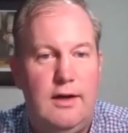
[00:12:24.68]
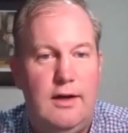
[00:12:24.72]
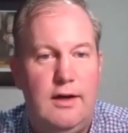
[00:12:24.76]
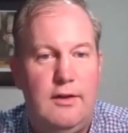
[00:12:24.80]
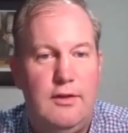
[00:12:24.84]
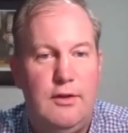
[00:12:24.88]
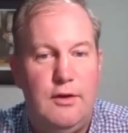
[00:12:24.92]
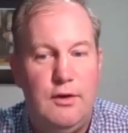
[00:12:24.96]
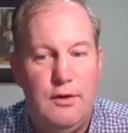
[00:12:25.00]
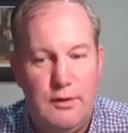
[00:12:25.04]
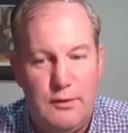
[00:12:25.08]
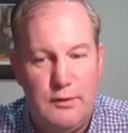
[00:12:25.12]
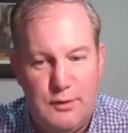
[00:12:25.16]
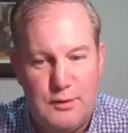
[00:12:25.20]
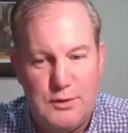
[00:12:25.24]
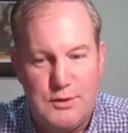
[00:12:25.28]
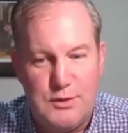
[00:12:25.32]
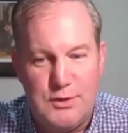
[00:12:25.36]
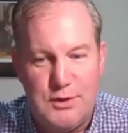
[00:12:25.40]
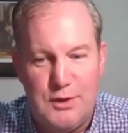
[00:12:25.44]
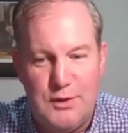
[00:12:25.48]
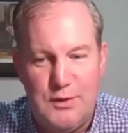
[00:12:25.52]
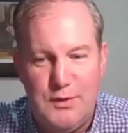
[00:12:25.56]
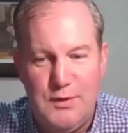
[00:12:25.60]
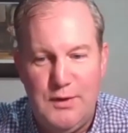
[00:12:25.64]
They're at the
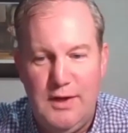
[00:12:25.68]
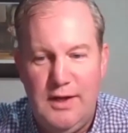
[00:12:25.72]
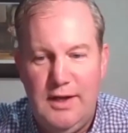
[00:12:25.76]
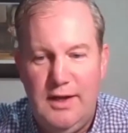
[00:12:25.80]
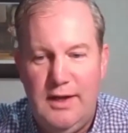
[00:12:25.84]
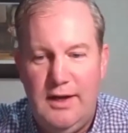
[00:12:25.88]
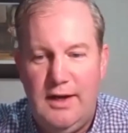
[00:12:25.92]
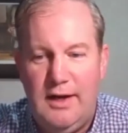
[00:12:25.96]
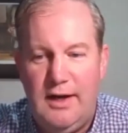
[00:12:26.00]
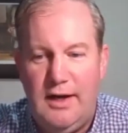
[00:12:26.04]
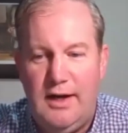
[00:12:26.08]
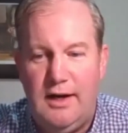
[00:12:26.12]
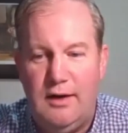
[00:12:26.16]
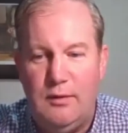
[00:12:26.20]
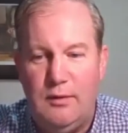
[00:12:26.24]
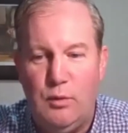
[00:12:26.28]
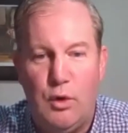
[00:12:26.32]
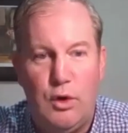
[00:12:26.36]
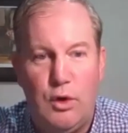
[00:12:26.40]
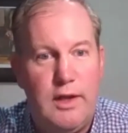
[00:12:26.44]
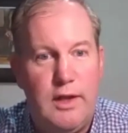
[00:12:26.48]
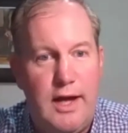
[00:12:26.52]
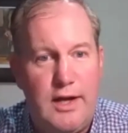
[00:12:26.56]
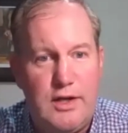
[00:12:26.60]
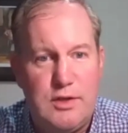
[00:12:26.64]
show.
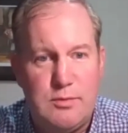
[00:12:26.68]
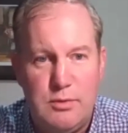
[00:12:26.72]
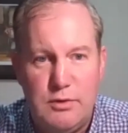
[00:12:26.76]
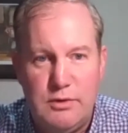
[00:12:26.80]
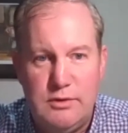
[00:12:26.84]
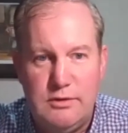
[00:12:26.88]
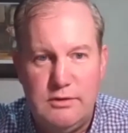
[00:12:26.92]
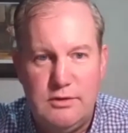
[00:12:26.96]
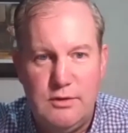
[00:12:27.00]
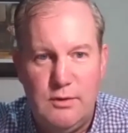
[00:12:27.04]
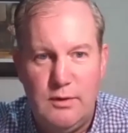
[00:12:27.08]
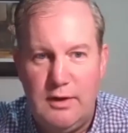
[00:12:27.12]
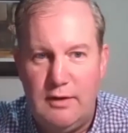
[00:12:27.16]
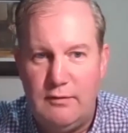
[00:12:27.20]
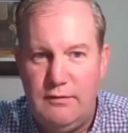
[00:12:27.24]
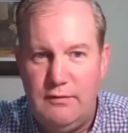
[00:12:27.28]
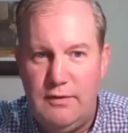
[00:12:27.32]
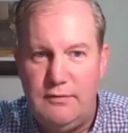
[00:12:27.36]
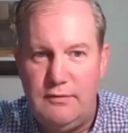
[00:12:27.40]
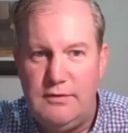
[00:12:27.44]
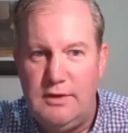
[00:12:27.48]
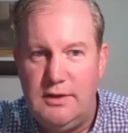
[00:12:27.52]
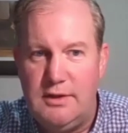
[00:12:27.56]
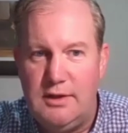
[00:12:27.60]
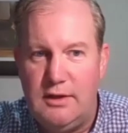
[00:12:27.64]
Royal Ashburn's doing a
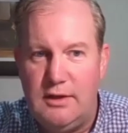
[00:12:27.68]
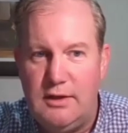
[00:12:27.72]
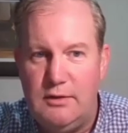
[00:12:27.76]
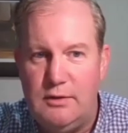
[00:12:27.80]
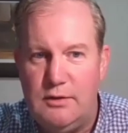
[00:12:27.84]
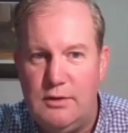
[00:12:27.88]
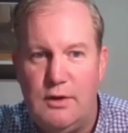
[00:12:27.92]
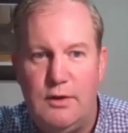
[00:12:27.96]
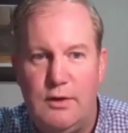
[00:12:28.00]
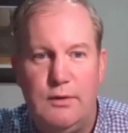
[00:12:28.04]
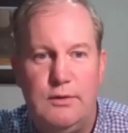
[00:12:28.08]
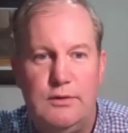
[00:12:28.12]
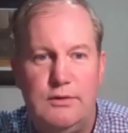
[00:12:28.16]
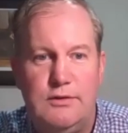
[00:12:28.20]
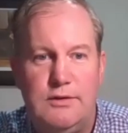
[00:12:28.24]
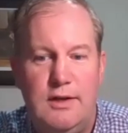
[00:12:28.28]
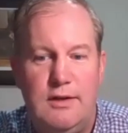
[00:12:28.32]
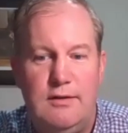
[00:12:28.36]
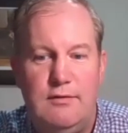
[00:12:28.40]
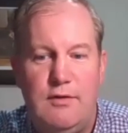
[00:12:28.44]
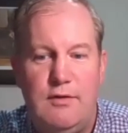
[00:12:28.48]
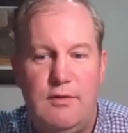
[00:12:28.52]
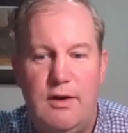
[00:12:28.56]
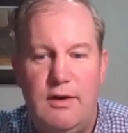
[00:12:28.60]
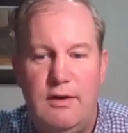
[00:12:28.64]
$1,500 set
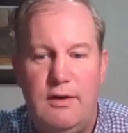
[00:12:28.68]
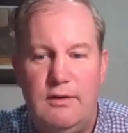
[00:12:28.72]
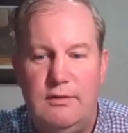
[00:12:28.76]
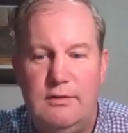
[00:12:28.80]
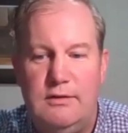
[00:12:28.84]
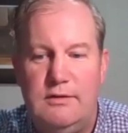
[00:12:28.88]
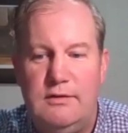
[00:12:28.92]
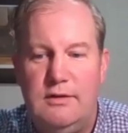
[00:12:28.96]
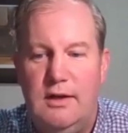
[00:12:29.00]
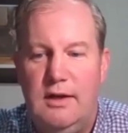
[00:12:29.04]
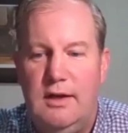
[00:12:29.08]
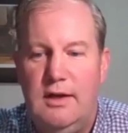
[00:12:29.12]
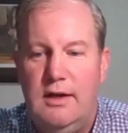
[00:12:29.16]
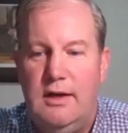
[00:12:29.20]
of irons.